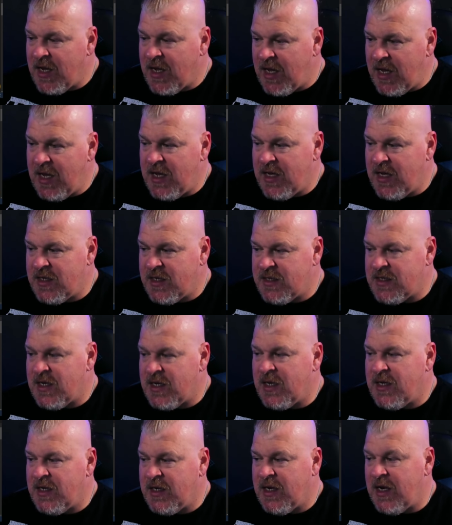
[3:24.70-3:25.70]
is
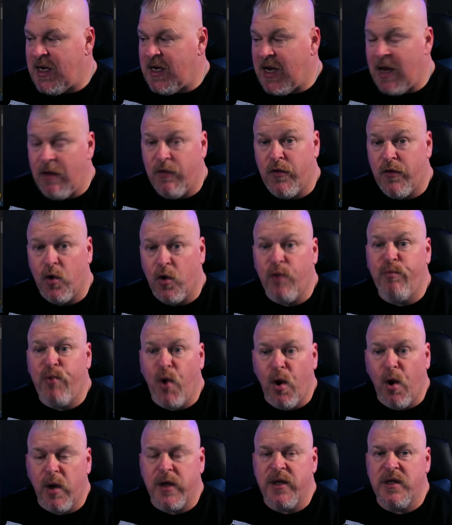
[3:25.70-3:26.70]
getting a third
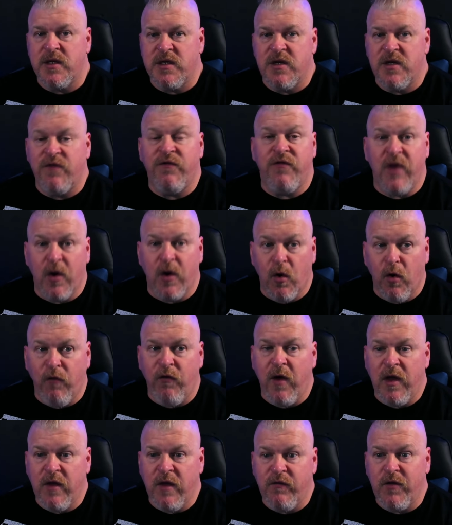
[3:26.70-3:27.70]
party to
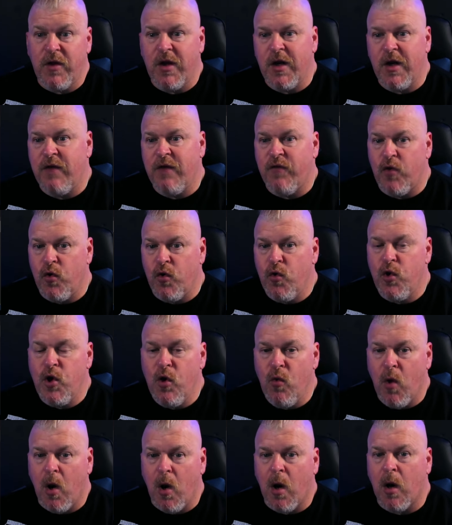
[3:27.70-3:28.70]
verify the validity of who
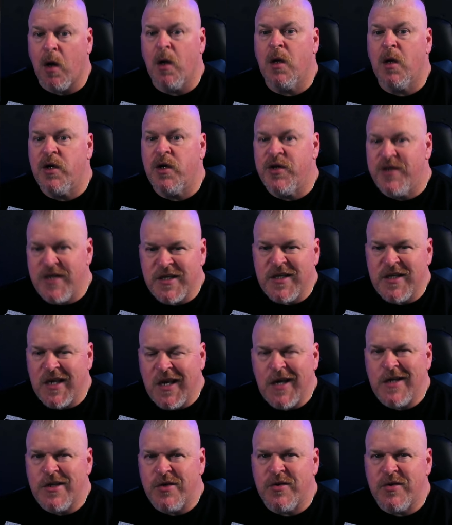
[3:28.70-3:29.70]
you are just in
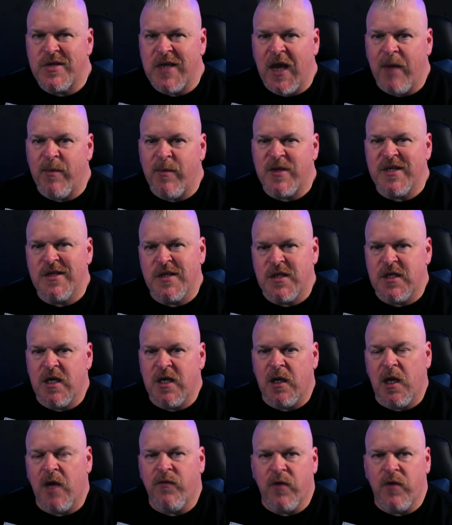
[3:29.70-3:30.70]
case you scam us and
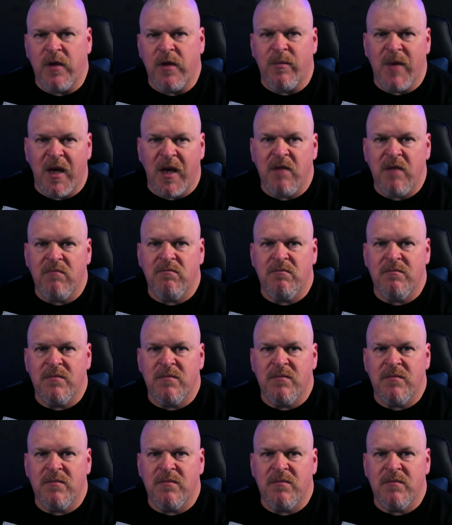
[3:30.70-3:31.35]
steal off with the money.